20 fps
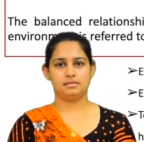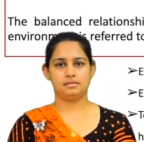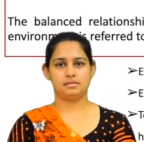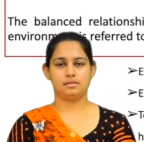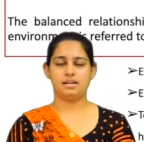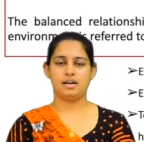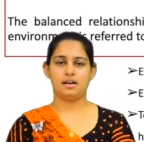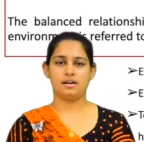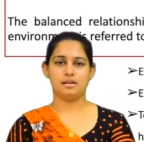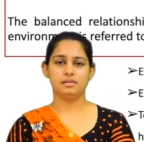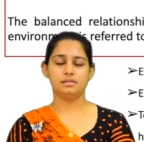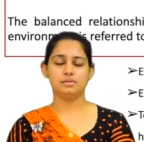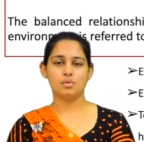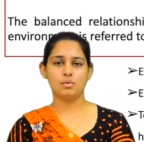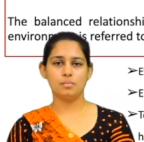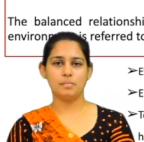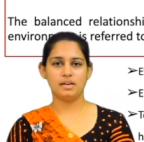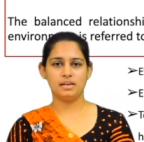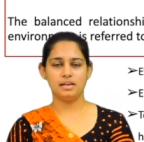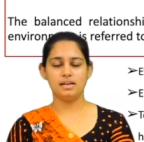So there are
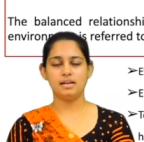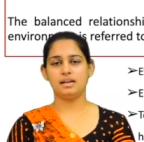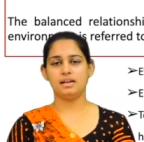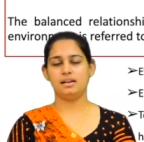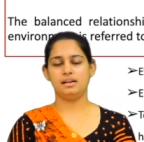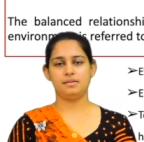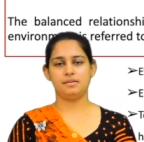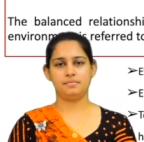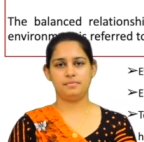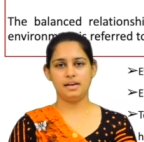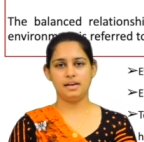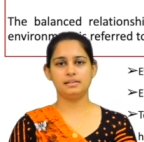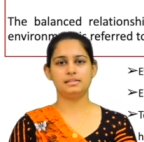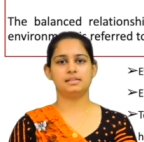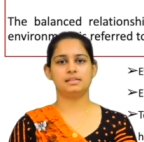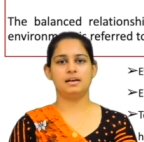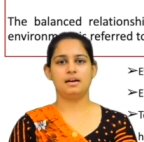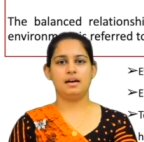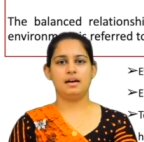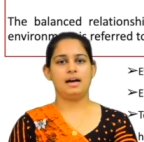so many ill
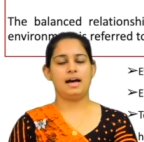effects